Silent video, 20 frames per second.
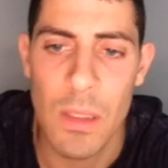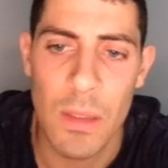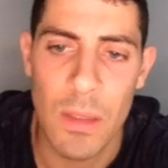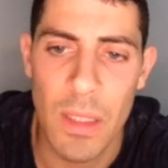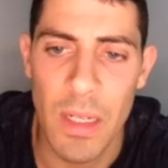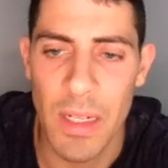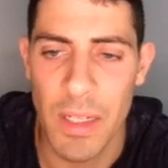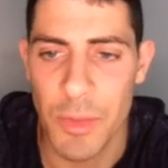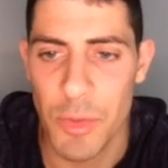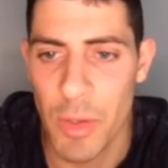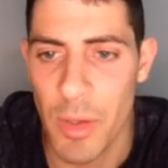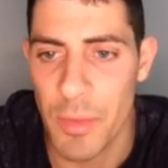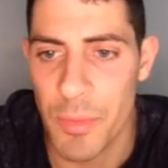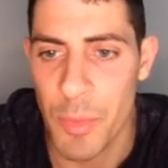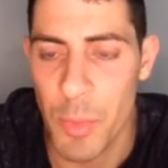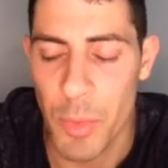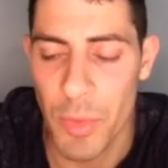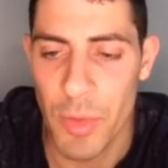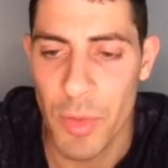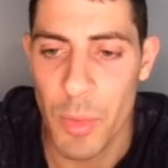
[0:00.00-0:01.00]
Then I could try to
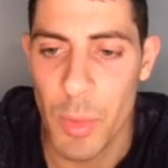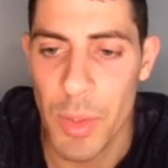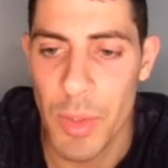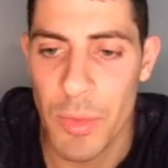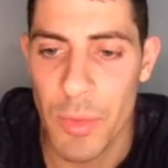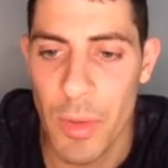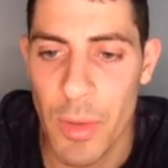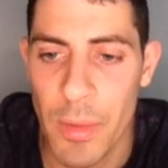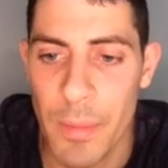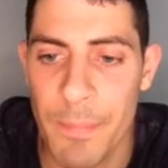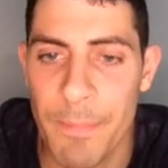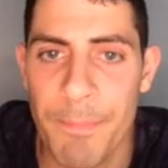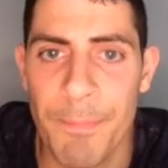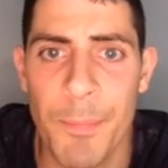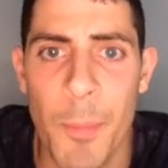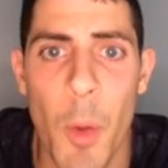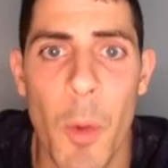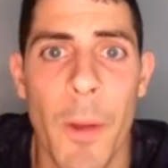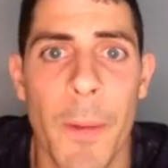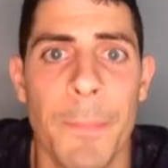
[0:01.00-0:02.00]
force a queen trade.
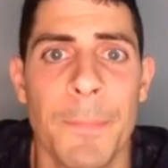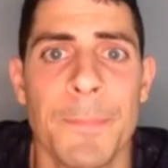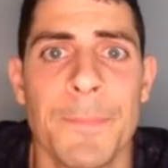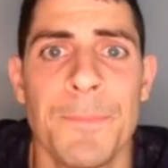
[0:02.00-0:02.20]
Okay.